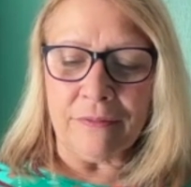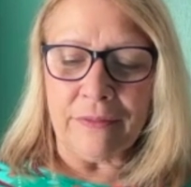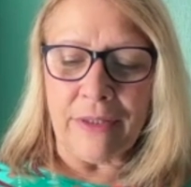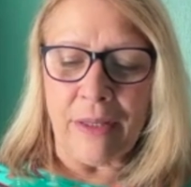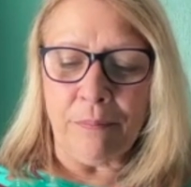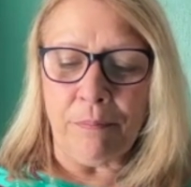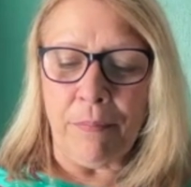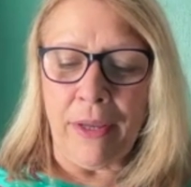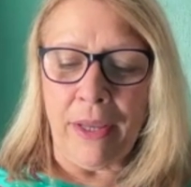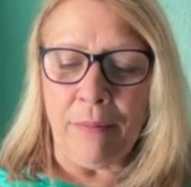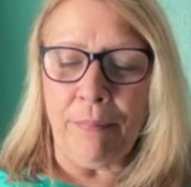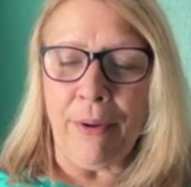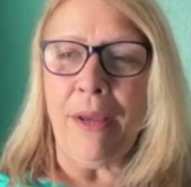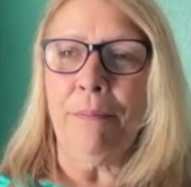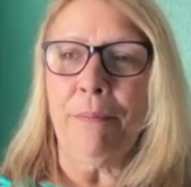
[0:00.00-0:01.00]

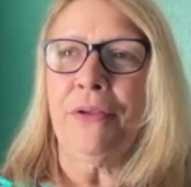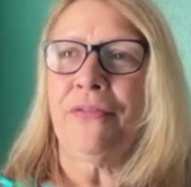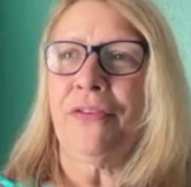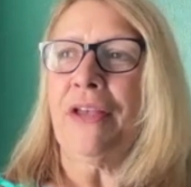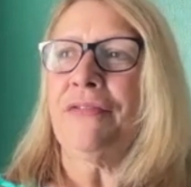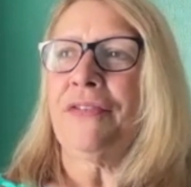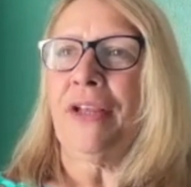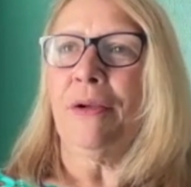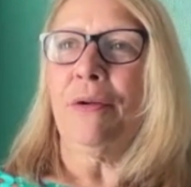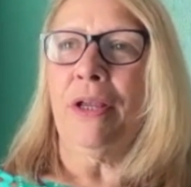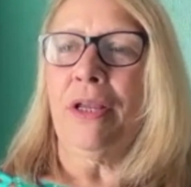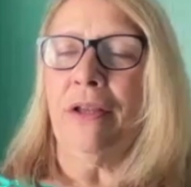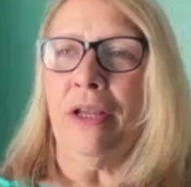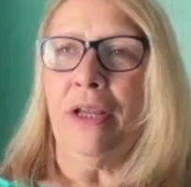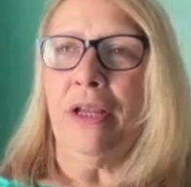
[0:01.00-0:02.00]
and by possessing
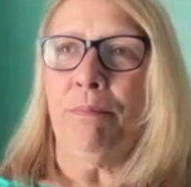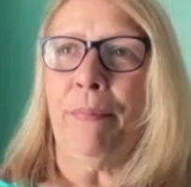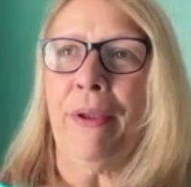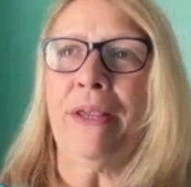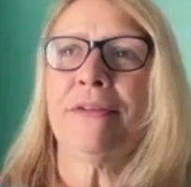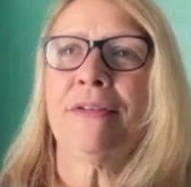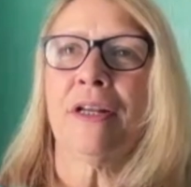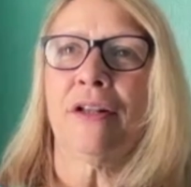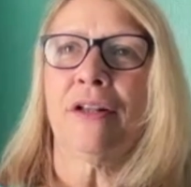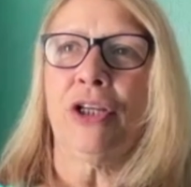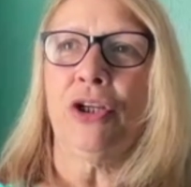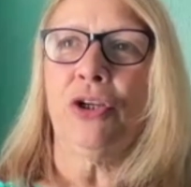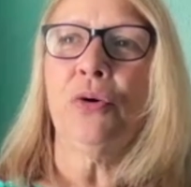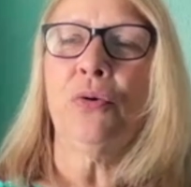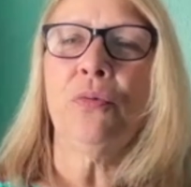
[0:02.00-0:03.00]
it, basically
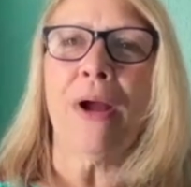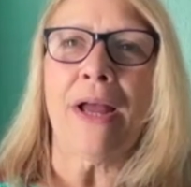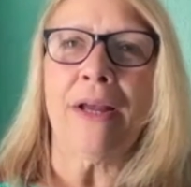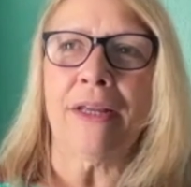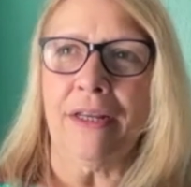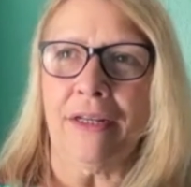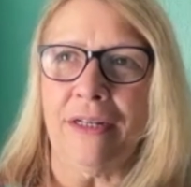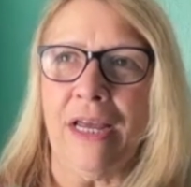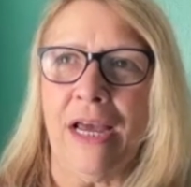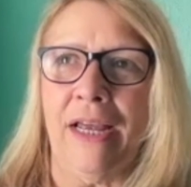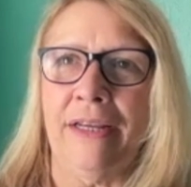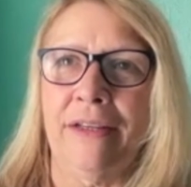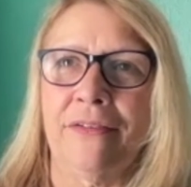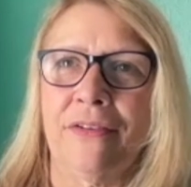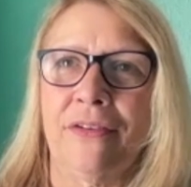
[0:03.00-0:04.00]
you
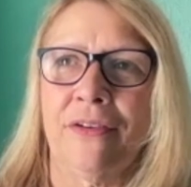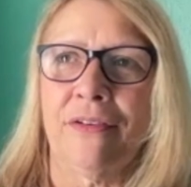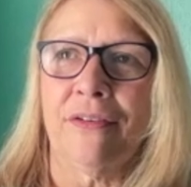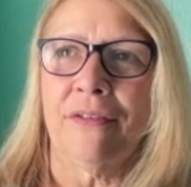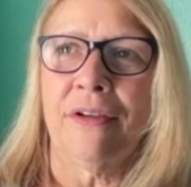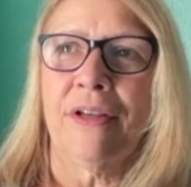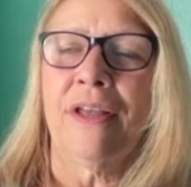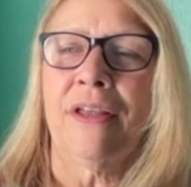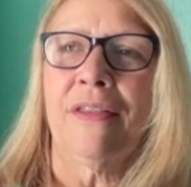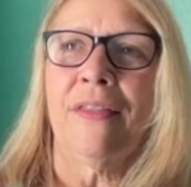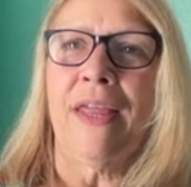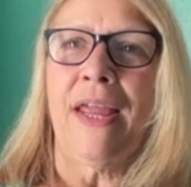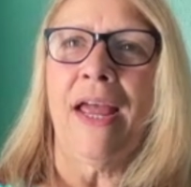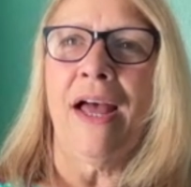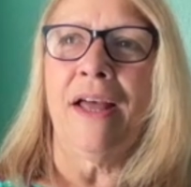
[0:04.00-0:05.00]
recognized
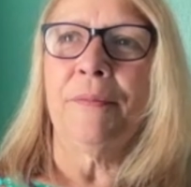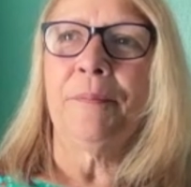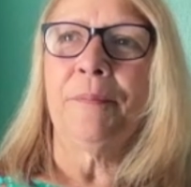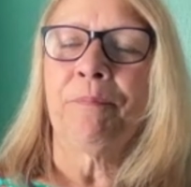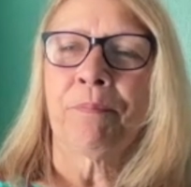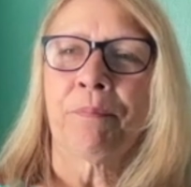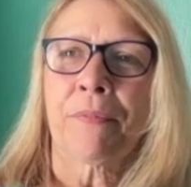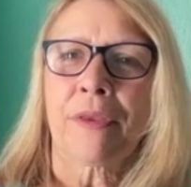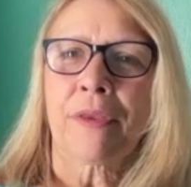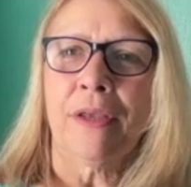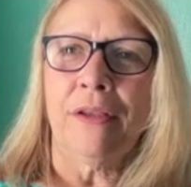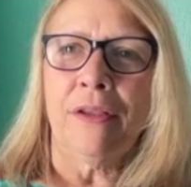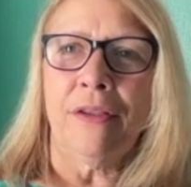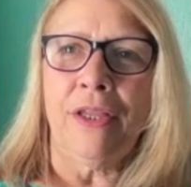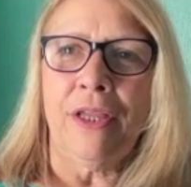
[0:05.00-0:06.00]
that
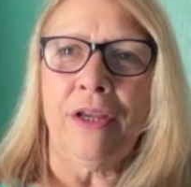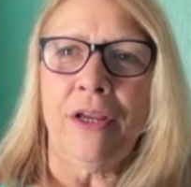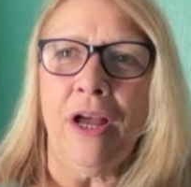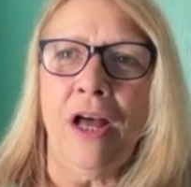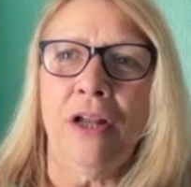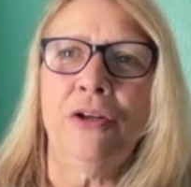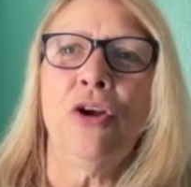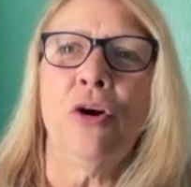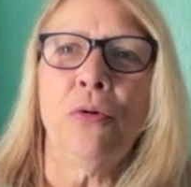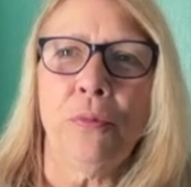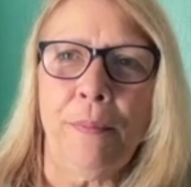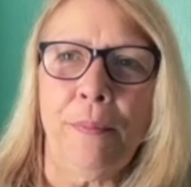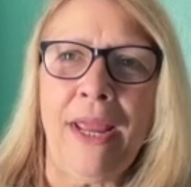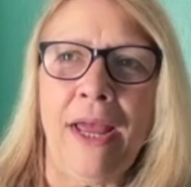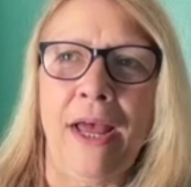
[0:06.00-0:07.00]
the
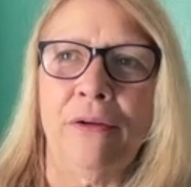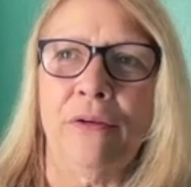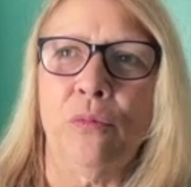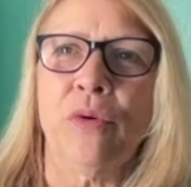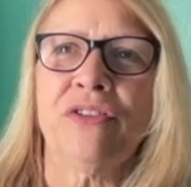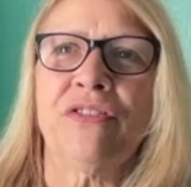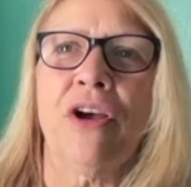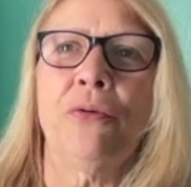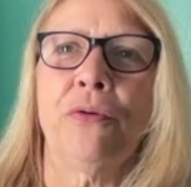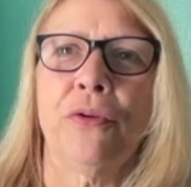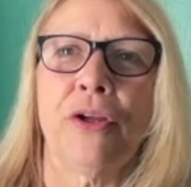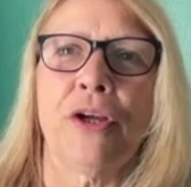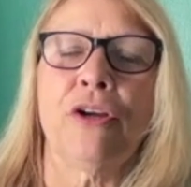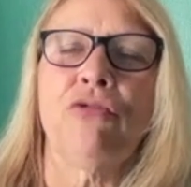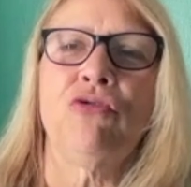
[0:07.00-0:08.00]
unknown man was under
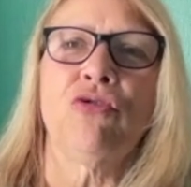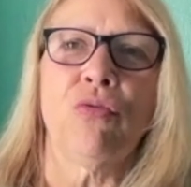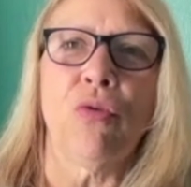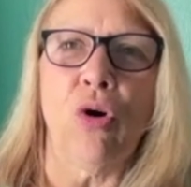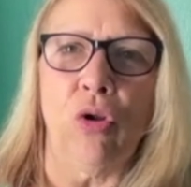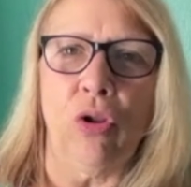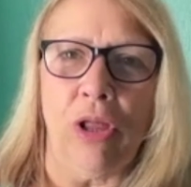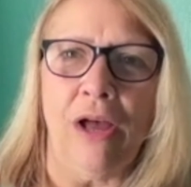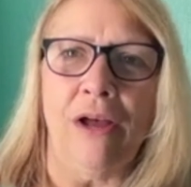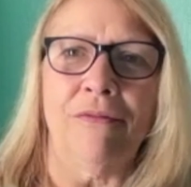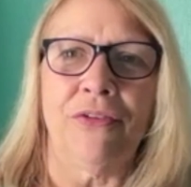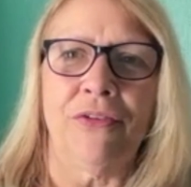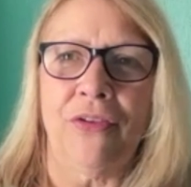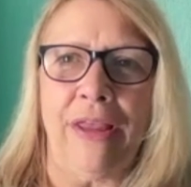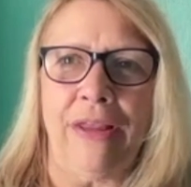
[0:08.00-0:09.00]
the control of
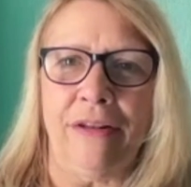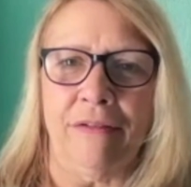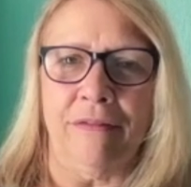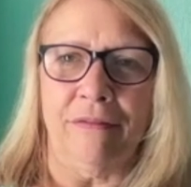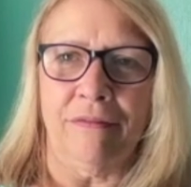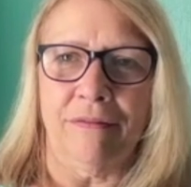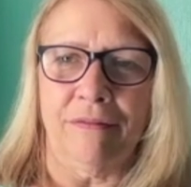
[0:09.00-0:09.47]
Satan.